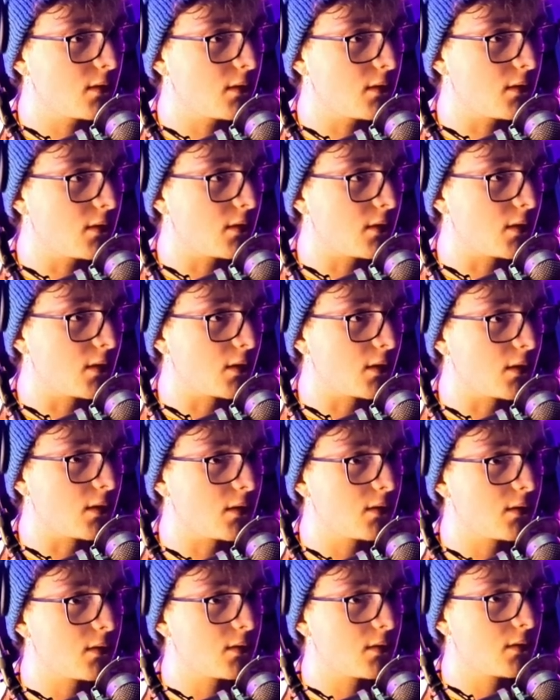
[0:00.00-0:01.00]

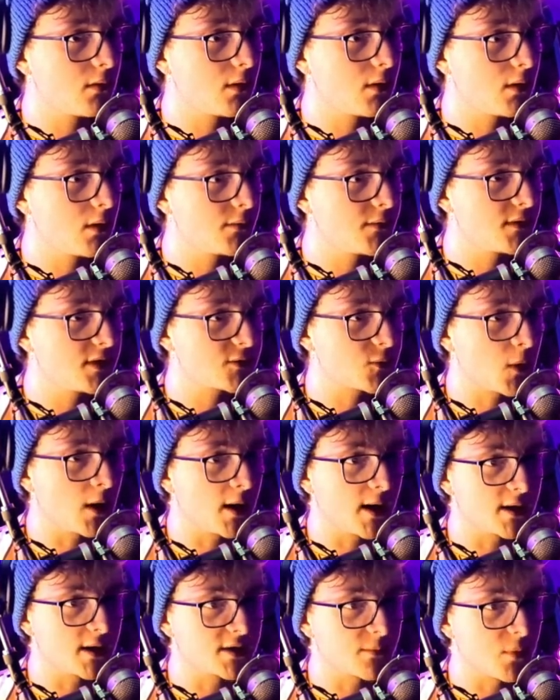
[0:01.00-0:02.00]
Uh, this
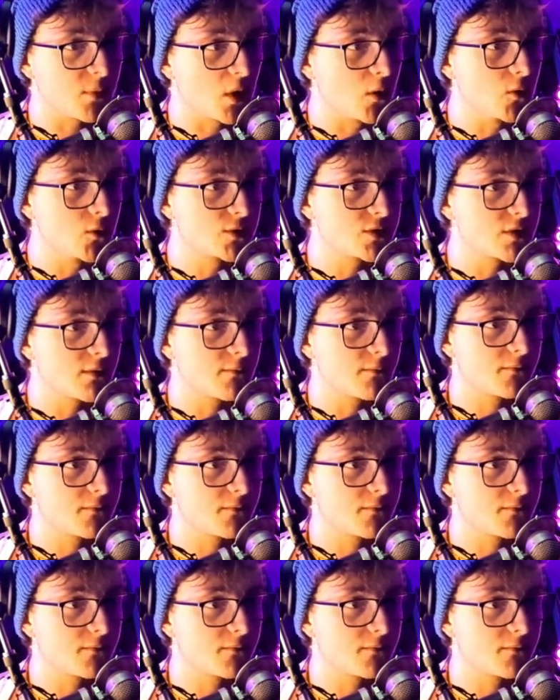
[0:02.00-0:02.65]
way, I suppose.